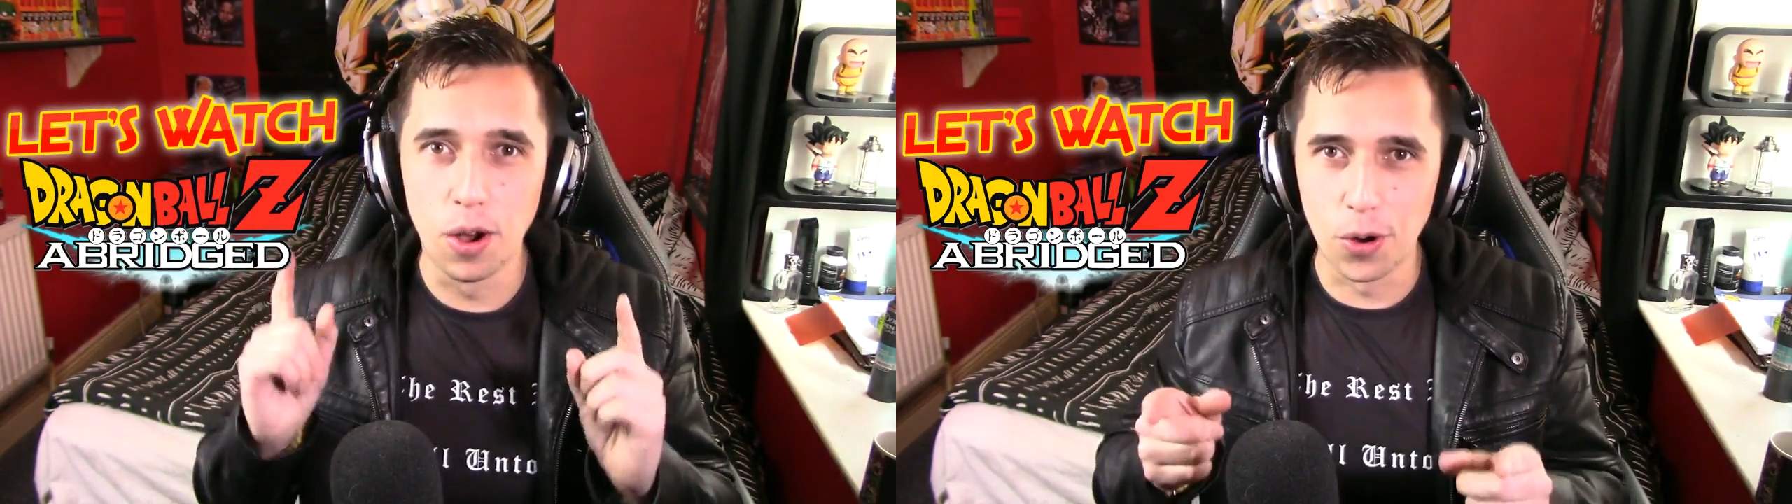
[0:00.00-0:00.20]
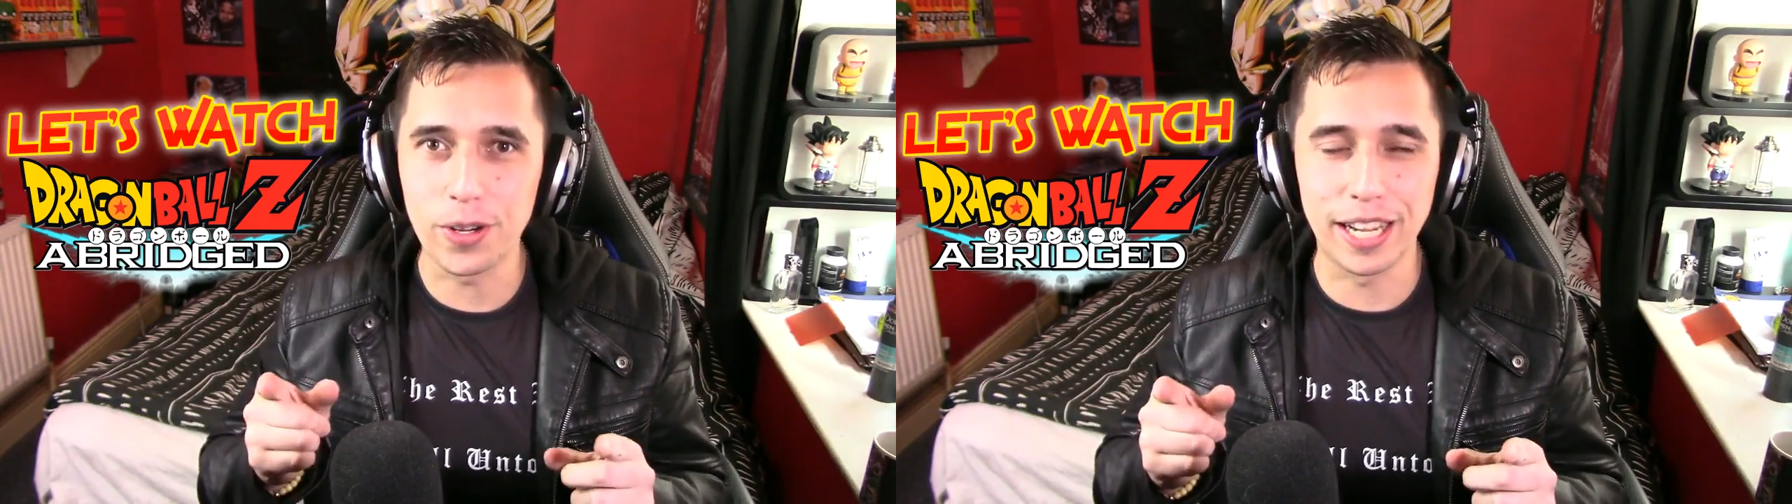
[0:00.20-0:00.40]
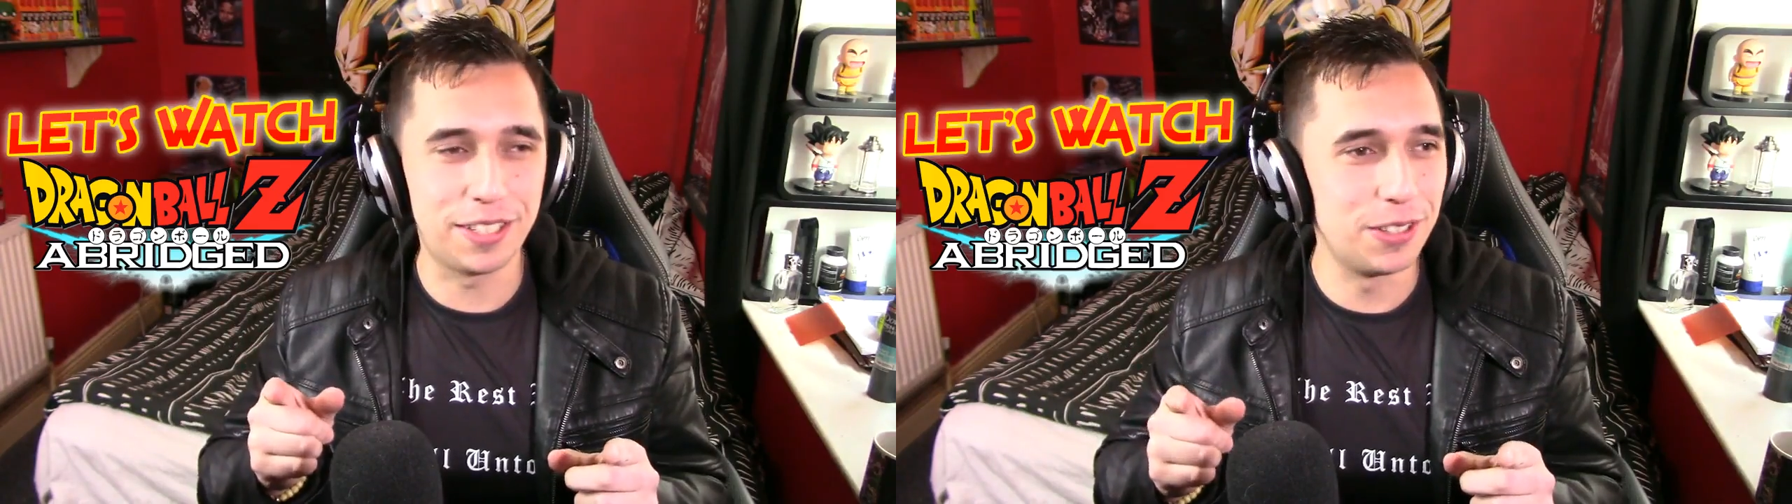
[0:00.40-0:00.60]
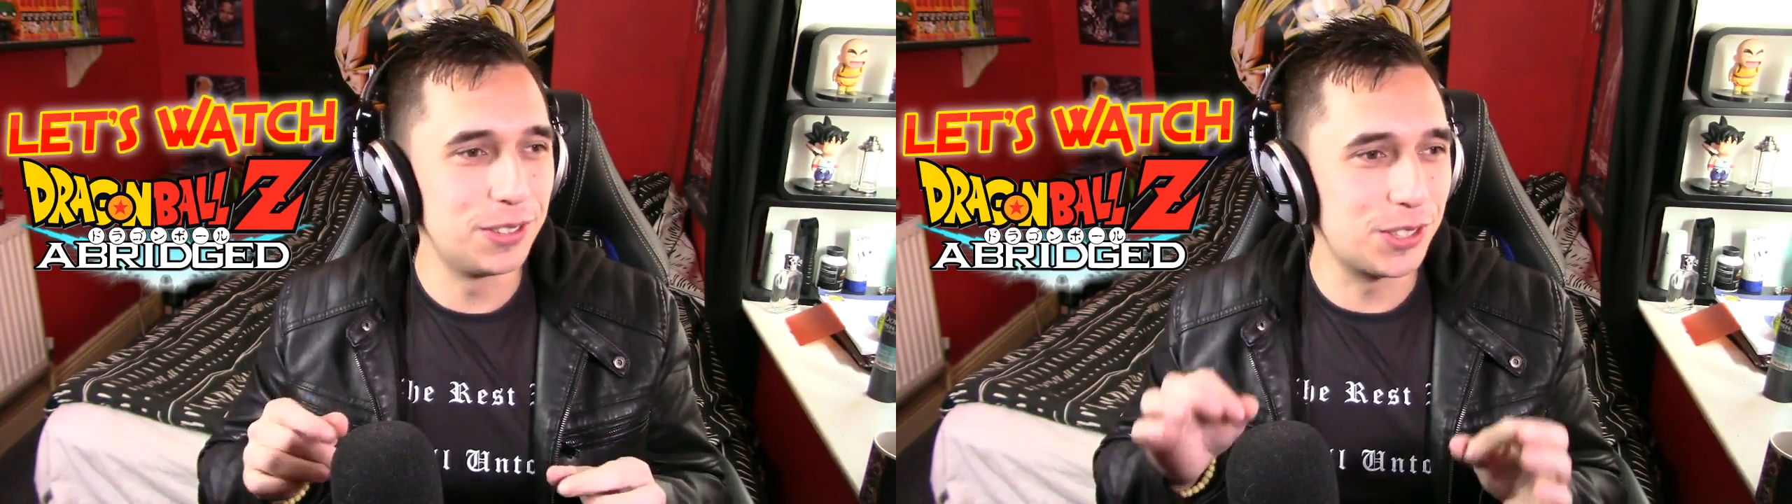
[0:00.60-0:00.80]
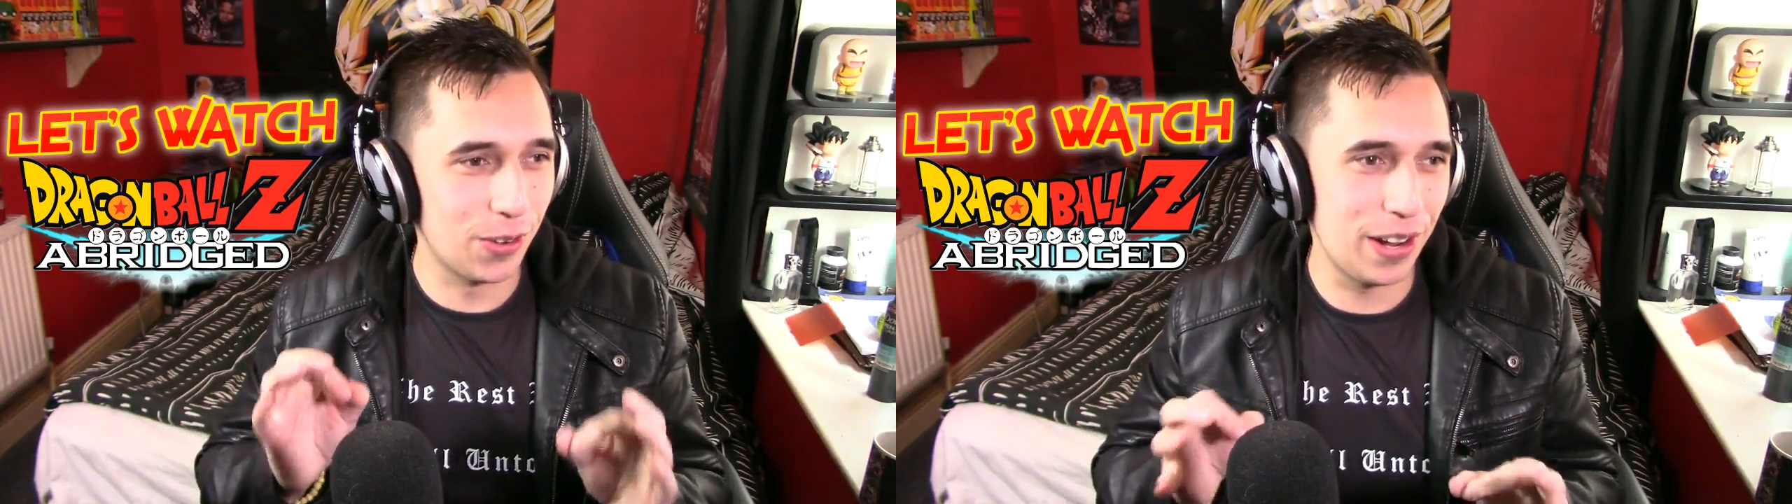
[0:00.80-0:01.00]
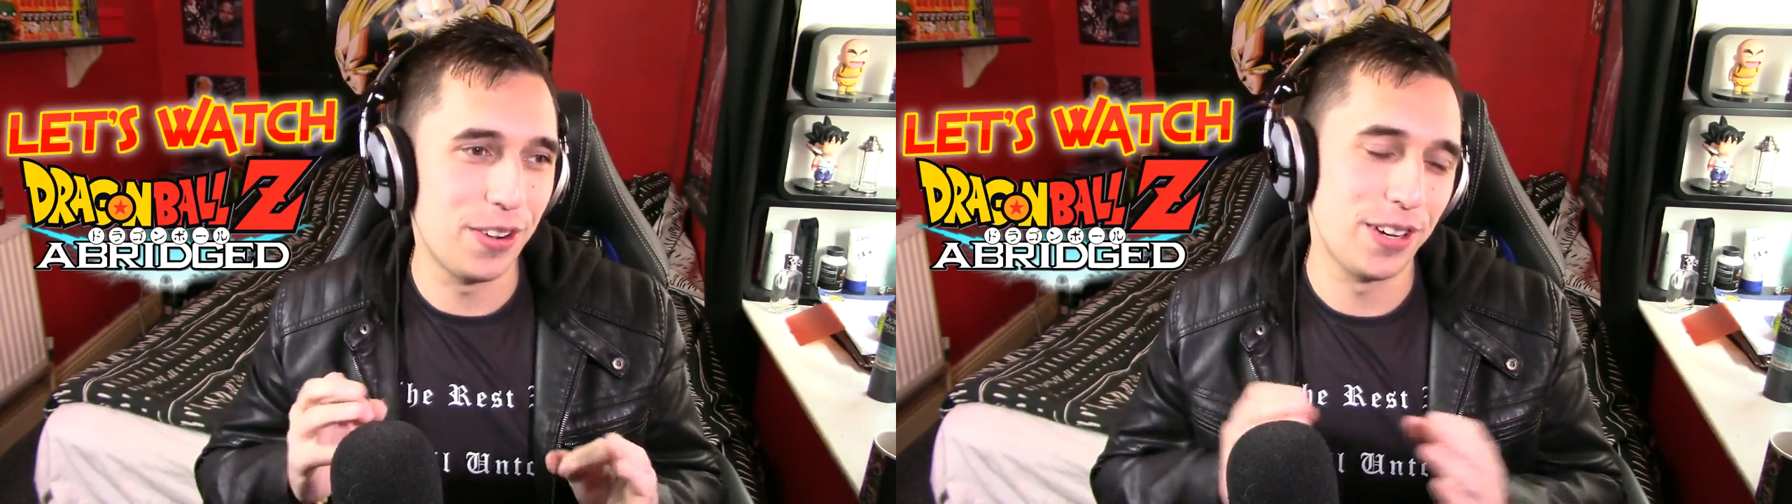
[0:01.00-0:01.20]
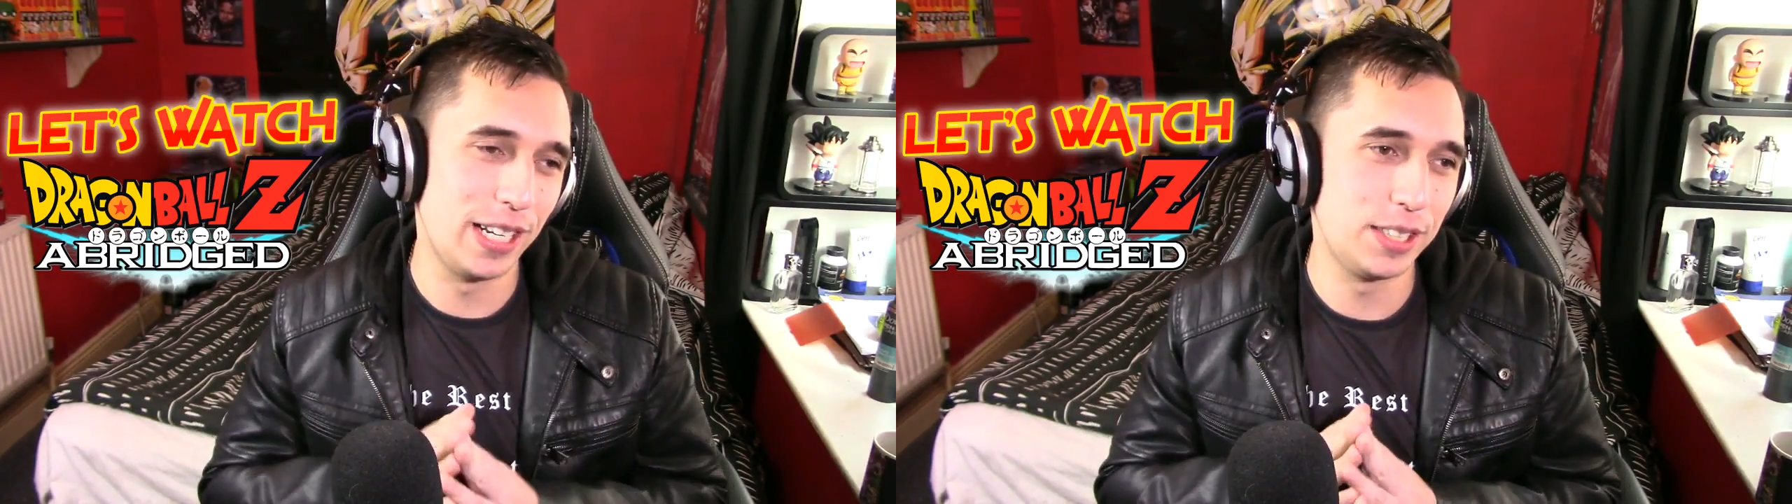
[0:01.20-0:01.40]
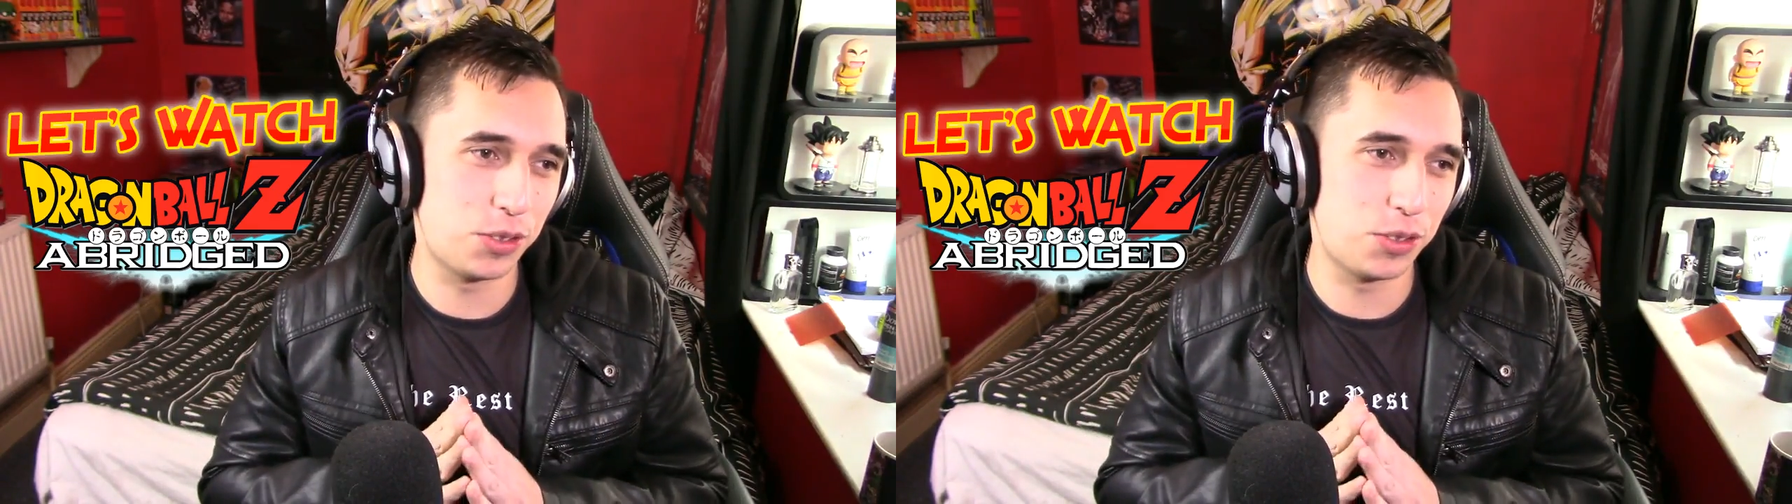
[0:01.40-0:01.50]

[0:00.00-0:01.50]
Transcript: Okay, dude, so here it is.